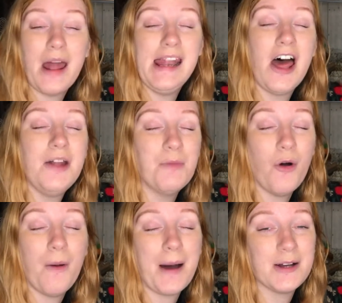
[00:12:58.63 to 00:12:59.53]
and learn
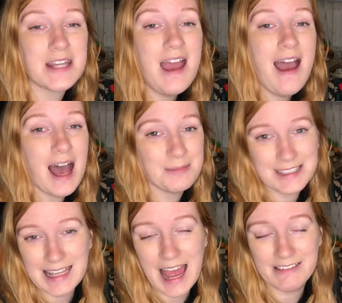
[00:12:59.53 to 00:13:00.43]
more about
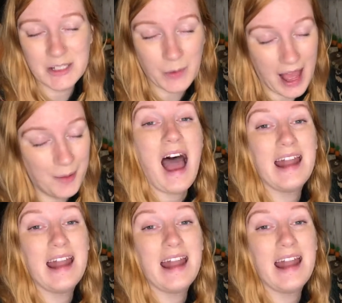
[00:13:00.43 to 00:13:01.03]
hamster care as well.